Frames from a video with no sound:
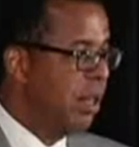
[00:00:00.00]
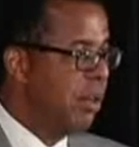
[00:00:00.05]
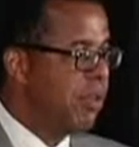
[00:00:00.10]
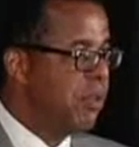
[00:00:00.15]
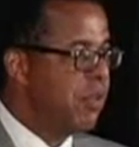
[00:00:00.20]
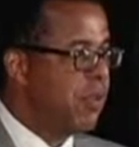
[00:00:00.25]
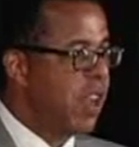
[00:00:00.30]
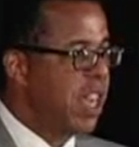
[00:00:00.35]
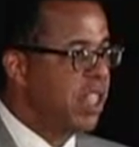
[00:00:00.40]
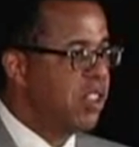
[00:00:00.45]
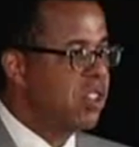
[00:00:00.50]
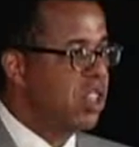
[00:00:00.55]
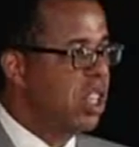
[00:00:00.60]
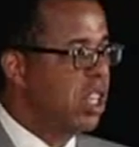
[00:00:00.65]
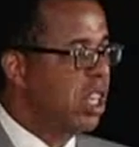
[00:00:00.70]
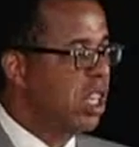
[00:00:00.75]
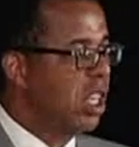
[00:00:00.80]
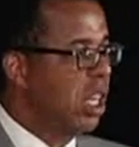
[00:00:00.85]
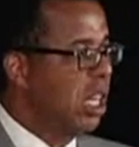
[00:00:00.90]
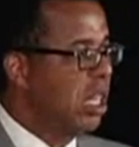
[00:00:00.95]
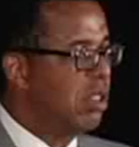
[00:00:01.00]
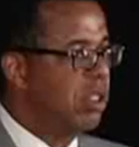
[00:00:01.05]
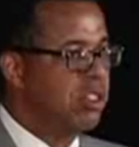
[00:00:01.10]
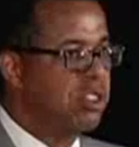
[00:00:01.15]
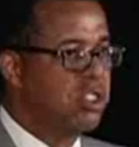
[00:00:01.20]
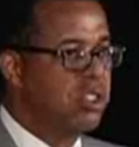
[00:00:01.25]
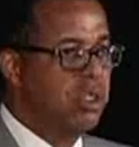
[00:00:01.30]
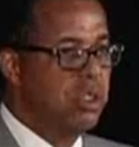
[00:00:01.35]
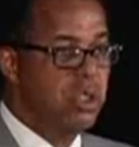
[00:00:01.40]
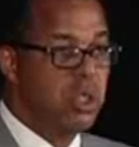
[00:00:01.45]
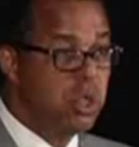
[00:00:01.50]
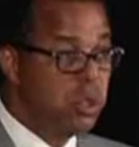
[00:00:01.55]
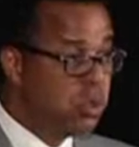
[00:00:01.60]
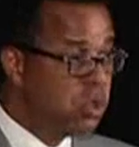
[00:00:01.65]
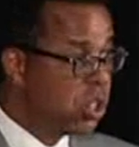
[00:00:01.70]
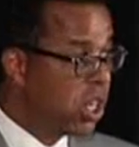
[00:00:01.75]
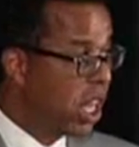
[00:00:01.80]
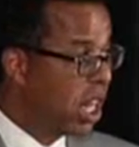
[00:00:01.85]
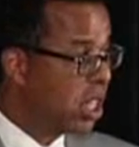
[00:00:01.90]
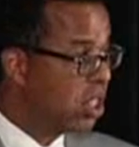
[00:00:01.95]
Facing new
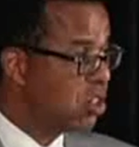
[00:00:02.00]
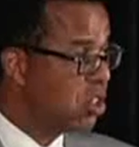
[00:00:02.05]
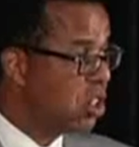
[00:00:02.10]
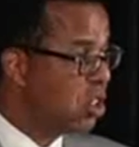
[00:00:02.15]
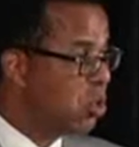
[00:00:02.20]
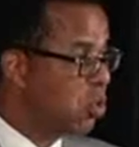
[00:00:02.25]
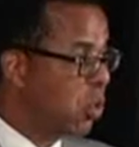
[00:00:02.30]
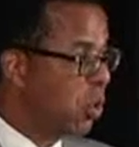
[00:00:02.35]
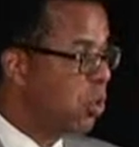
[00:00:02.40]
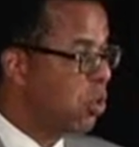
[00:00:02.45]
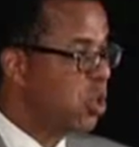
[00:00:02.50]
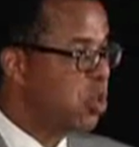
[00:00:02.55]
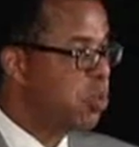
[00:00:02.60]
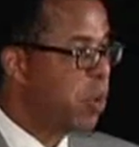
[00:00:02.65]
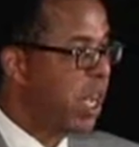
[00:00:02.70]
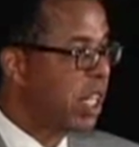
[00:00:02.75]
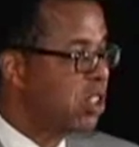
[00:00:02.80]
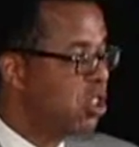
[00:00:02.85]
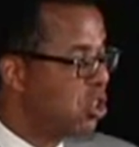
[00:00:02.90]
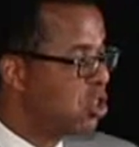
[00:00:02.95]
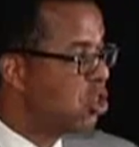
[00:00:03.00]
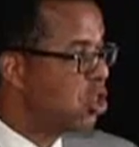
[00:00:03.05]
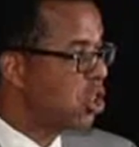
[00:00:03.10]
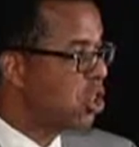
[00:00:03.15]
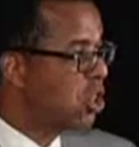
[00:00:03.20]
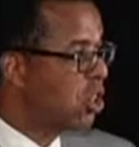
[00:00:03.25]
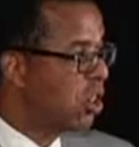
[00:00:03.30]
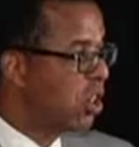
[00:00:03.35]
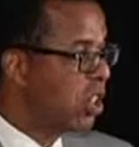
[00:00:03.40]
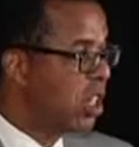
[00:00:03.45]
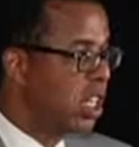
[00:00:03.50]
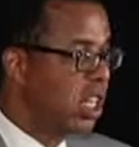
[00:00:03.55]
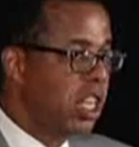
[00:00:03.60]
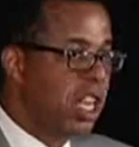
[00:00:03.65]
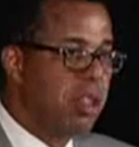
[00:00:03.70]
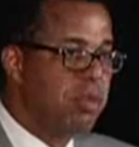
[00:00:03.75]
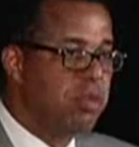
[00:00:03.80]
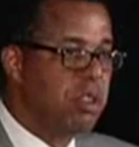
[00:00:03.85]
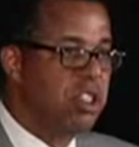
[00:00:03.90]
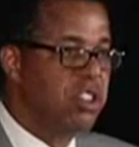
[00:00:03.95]
challenges with respect to security
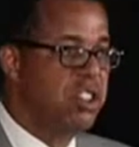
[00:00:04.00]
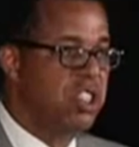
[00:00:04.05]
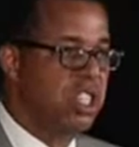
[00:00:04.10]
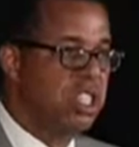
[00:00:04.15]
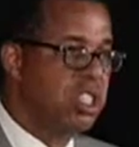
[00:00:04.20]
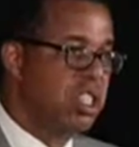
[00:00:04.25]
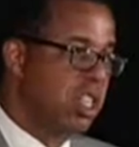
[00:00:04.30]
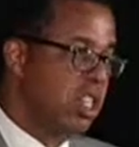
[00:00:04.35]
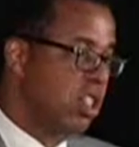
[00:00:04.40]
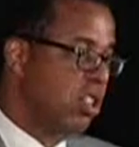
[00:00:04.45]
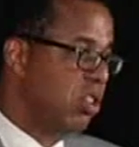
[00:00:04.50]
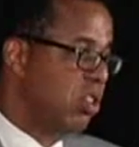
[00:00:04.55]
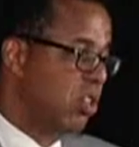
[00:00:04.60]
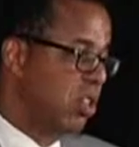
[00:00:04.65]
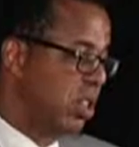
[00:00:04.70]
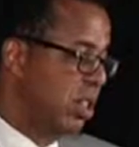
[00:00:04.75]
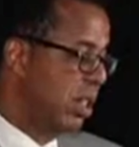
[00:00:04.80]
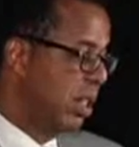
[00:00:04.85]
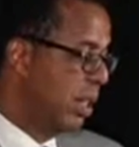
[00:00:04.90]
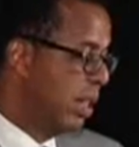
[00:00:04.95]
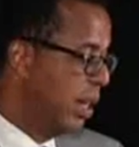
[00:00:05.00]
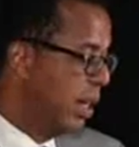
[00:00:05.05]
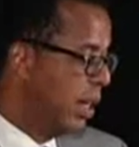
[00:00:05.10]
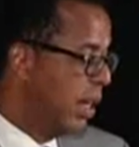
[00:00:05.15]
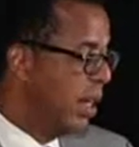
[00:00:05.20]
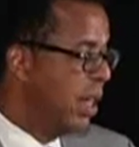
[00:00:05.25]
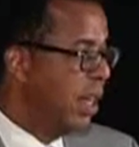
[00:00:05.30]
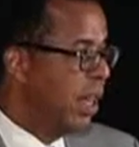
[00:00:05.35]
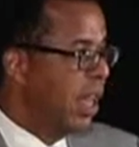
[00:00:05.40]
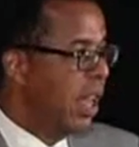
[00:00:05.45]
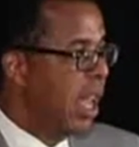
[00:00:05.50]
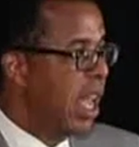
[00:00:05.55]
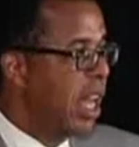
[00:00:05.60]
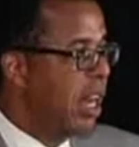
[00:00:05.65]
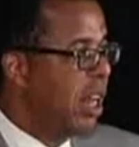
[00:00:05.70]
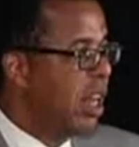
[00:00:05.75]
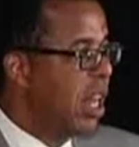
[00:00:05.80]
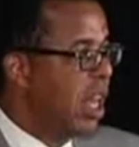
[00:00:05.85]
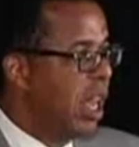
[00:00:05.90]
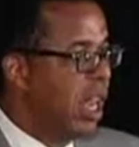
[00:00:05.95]
and resilience,
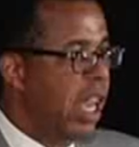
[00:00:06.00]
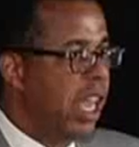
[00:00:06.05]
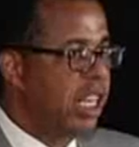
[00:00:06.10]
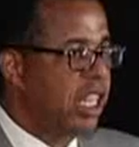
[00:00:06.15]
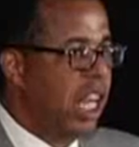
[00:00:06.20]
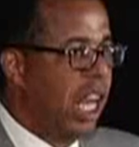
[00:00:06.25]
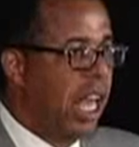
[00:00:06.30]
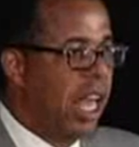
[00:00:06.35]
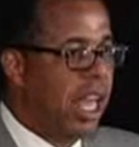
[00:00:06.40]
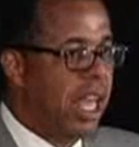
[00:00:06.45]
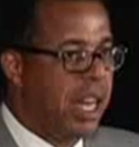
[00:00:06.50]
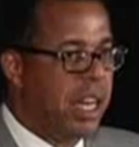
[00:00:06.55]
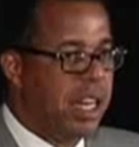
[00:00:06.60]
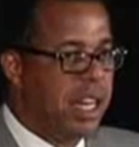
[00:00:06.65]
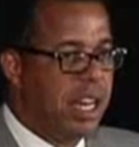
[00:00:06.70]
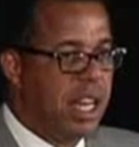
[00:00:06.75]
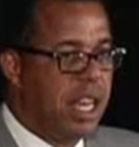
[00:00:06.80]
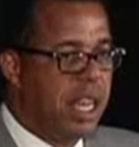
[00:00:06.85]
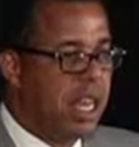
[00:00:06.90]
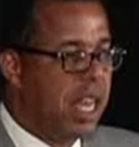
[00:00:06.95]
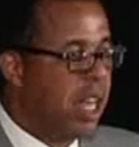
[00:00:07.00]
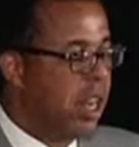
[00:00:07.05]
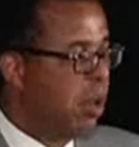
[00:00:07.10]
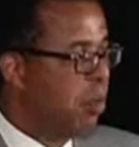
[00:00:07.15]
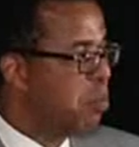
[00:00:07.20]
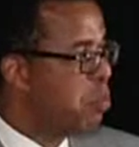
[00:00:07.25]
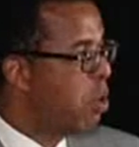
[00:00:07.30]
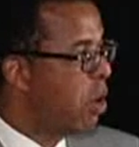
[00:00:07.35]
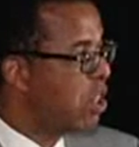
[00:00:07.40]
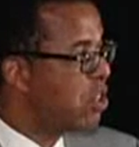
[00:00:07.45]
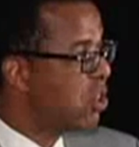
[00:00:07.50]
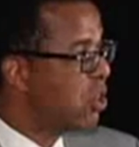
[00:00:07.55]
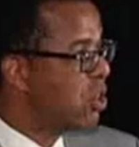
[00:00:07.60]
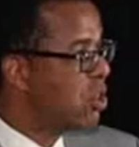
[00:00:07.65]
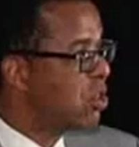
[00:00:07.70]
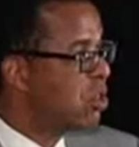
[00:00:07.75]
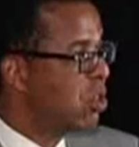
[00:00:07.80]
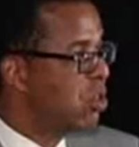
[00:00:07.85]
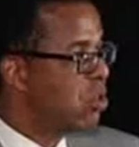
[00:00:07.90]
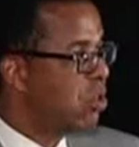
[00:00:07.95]
and
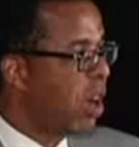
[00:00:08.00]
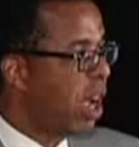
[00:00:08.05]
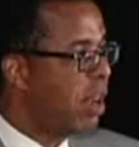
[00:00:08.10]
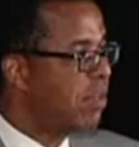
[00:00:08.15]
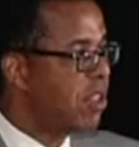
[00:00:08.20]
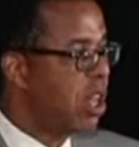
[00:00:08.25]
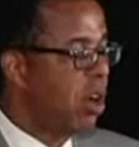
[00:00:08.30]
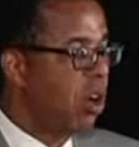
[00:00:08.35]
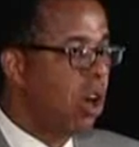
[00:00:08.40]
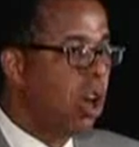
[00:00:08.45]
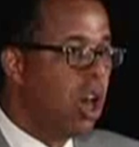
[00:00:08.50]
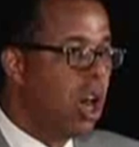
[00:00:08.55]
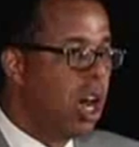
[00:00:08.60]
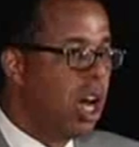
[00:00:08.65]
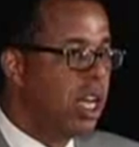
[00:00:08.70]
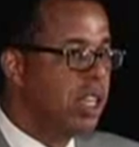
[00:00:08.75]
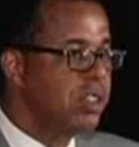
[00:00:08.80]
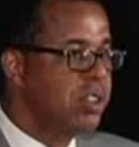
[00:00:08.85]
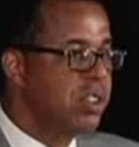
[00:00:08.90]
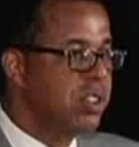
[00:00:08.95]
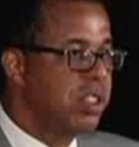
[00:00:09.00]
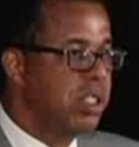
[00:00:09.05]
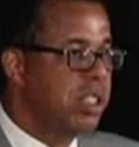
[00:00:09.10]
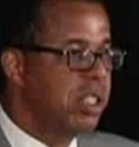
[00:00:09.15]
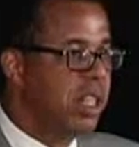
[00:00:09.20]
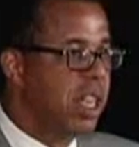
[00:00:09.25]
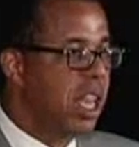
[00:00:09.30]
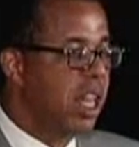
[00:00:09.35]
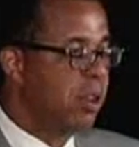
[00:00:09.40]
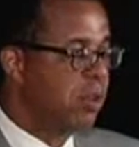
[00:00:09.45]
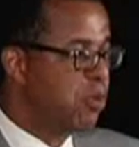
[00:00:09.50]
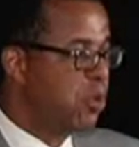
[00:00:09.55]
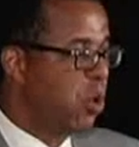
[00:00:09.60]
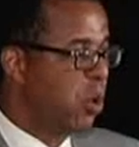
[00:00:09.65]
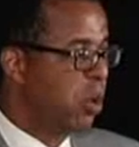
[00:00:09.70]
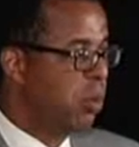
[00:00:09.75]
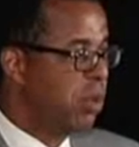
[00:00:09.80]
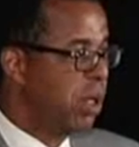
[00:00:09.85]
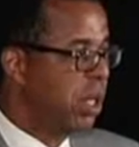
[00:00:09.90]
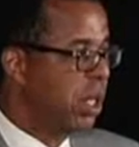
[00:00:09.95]
pressures to drive down cost and
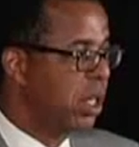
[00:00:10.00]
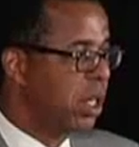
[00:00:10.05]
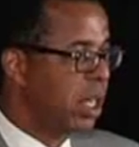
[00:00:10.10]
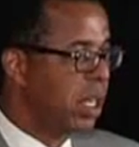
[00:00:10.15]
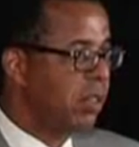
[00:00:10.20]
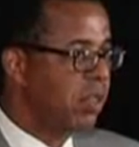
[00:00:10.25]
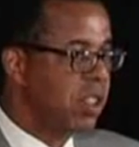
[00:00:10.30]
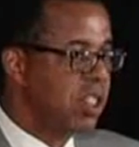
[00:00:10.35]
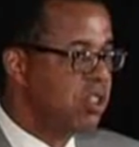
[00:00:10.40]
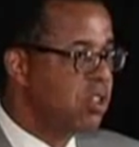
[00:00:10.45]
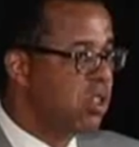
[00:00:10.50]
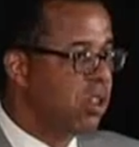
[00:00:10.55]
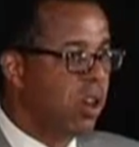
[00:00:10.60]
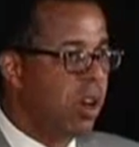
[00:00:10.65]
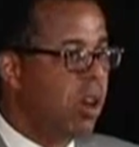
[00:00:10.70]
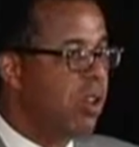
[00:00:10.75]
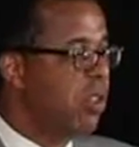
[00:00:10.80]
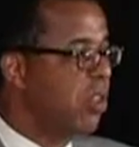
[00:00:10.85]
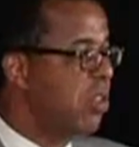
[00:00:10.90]
affordability. These are all